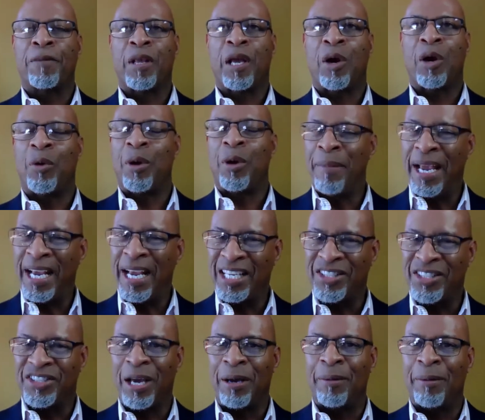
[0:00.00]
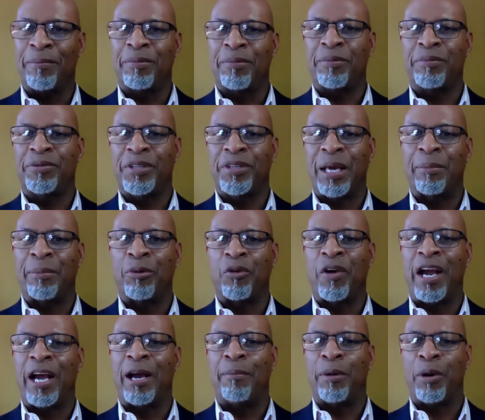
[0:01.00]
Uh, we're making some, some
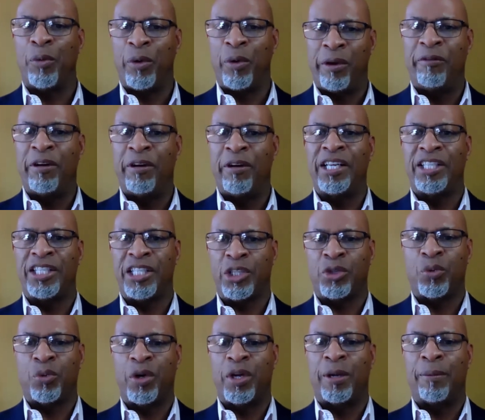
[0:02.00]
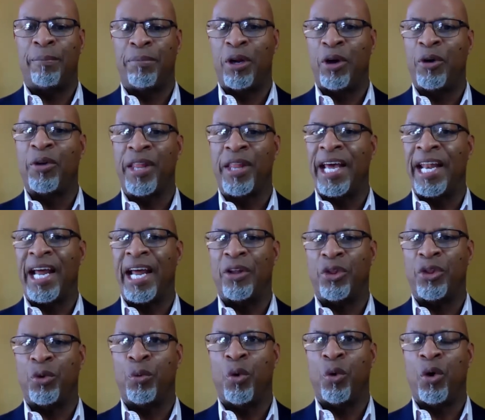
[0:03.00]
ground, but we really just want to blow that out
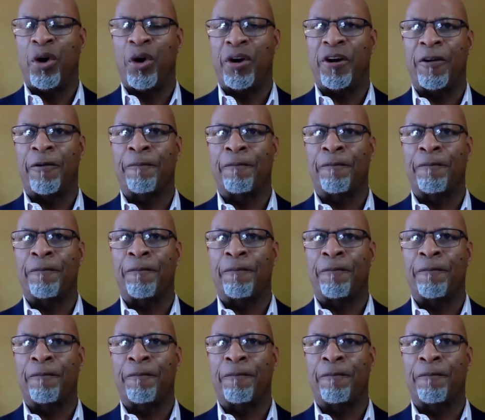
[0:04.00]
the water.